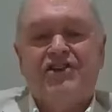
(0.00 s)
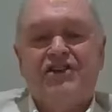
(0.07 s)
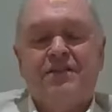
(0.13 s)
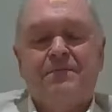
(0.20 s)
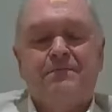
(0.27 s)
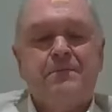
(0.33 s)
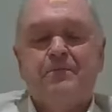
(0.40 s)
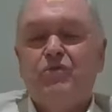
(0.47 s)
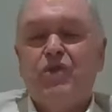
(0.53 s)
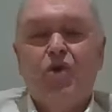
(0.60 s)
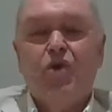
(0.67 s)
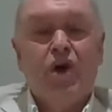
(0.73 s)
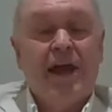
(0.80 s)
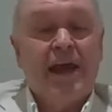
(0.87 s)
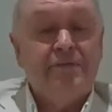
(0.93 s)

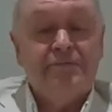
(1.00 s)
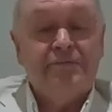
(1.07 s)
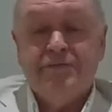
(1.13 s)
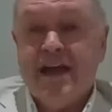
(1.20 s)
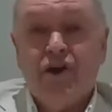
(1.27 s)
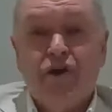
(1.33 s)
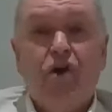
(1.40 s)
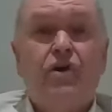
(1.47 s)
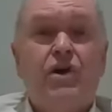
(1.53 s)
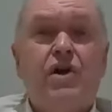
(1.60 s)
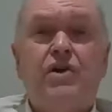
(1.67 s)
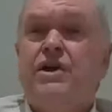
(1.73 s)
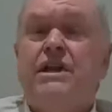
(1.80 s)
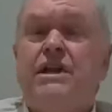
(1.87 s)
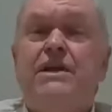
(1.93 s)
And if
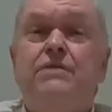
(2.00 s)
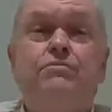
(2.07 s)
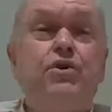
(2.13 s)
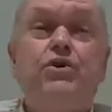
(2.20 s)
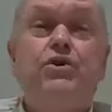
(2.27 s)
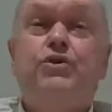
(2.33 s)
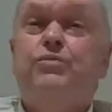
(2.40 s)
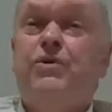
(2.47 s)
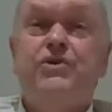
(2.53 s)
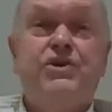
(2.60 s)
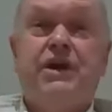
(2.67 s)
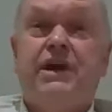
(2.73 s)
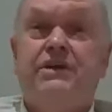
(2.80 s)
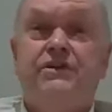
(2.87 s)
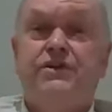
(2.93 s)
they're chronically
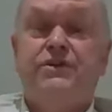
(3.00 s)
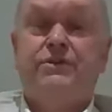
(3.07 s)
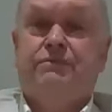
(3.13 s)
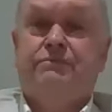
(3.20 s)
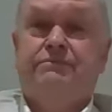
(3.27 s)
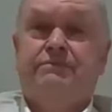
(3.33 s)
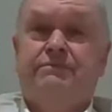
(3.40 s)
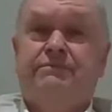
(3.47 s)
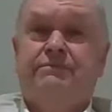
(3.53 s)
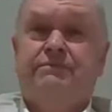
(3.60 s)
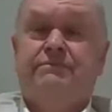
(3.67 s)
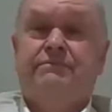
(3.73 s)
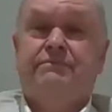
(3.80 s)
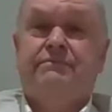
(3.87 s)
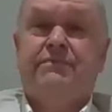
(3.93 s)
rude, what are you going to
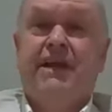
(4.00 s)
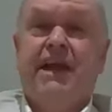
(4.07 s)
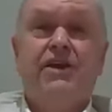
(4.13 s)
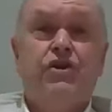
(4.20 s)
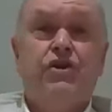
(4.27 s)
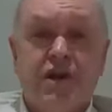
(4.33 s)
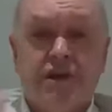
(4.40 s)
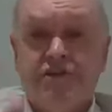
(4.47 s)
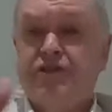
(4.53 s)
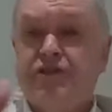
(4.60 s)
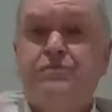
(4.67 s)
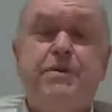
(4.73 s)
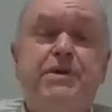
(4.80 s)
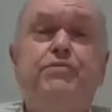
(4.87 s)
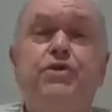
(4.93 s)
do? You're going
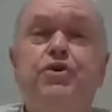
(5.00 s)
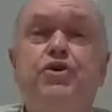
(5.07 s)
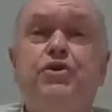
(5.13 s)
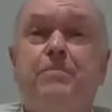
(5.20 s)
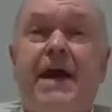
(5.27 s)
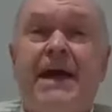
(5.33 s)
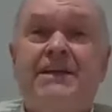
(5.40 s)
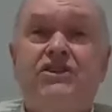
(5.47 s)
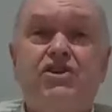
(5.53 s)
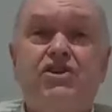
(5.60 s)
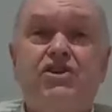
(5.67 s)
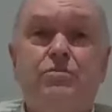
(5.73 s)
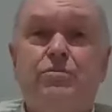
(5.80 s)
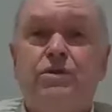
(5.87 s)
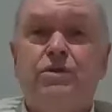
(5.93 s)
to just be rude
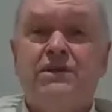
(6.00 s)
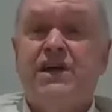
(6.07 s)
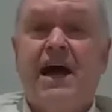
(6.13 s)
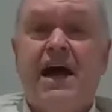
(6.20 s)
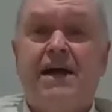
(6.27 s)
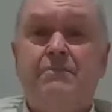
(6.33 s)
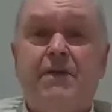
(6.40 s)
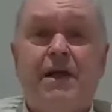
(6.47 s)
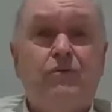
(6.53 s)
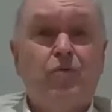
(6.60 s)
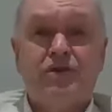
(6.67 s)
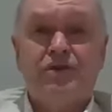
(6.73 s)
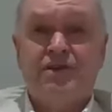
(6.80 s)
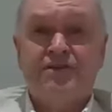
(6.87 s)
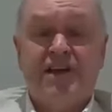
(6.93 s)
back to them all the
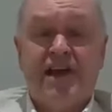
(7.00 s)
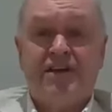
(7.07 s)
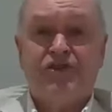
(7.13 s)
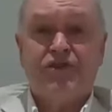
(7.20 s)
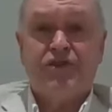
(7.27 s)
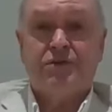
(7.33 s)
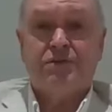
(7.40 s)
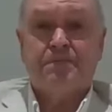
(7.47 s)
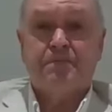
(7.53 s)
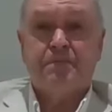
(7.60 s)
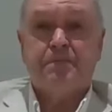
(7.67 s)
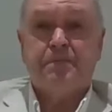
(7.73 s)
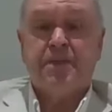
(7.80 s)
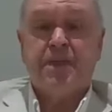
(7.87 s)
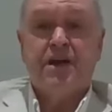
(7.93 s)
time? And what does that
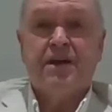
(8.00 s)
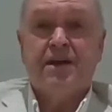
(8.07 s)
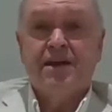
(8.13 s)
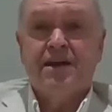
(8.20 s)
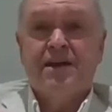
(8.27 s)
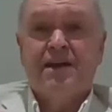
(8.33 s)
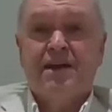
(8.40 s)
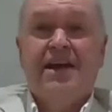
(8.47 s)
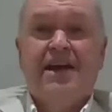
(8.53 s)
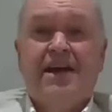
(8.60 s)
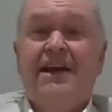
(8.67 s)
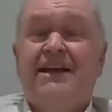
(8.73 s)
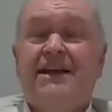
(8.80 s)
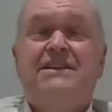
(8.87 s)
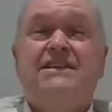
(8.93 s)
do?
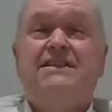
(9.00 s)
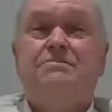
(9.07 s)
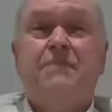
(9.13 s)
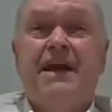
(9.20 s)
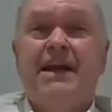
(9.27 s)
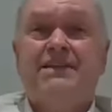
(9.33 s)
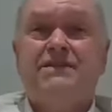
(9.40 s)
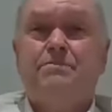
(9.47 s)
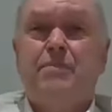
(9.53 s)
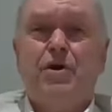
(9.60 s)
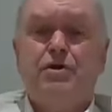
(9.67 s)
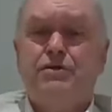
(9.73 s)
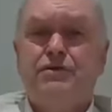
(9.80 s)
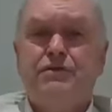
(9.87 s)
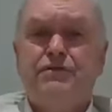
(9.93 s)
It just
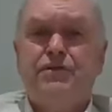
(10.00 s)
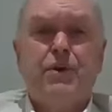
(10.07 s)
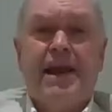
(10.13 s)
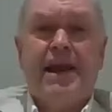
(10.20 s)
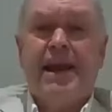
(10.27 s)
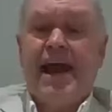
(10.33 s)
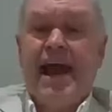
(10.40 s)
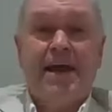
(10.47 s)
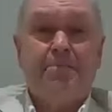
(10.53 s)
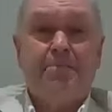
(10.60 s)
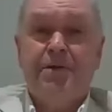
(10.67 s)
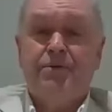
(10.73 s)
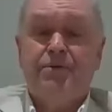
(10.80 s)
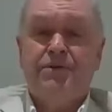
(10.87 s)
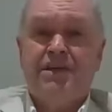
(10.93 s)
makes both of you
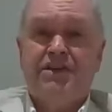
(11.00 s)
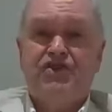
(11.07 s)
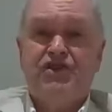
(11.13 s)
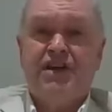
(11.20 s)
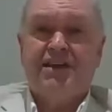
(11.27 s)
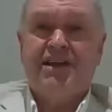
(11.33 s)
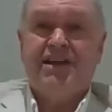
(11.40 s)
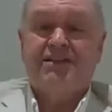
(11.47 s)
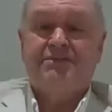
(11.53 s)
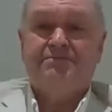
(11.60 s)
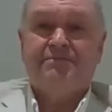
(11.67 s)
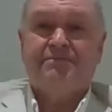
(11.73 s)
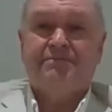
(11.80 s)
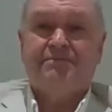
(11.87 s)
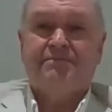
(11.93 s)
unhappy with each other.